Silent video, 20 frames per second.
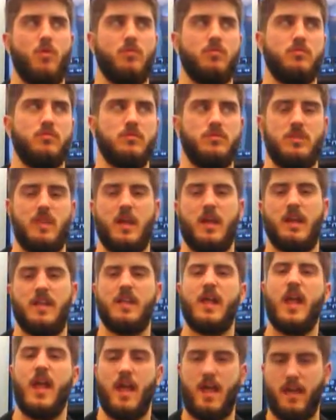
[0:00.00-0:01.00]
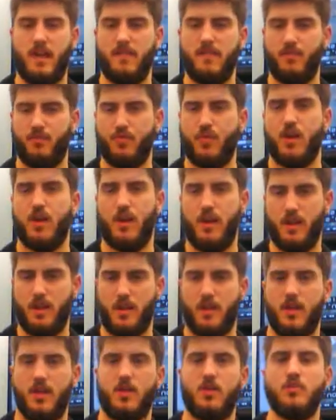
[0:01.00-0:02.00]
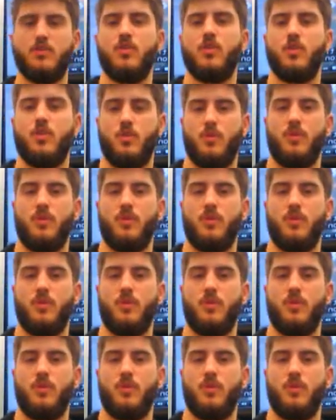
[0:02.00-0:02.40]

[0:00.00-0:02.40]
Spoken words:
So we have the British side,